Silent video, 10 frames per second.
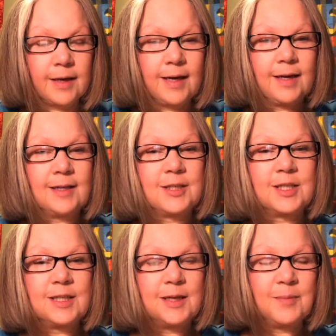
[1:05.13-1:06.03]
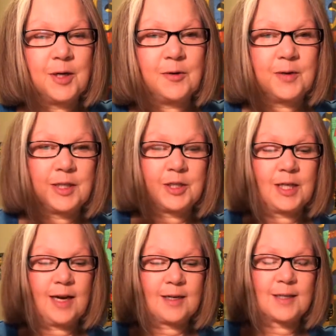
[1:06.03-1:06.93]
And she let me know that
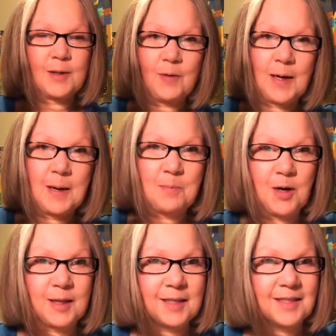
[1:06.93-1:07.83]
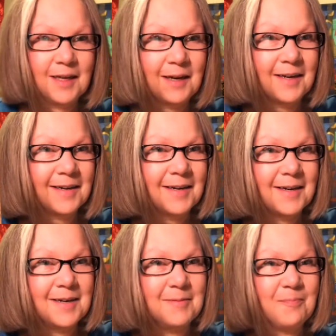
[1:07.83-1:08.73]
she actually went and bought this deck
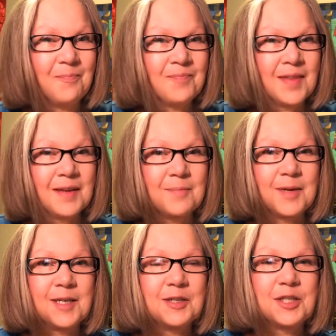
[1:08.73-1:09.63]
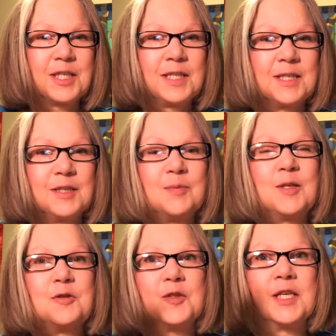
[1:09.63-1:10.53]
um, because she sees
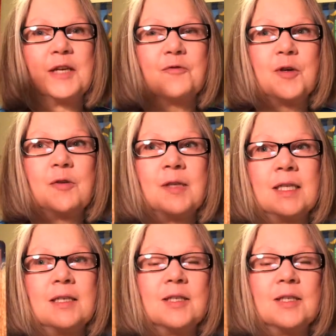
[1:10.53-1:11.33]
me using it frequently.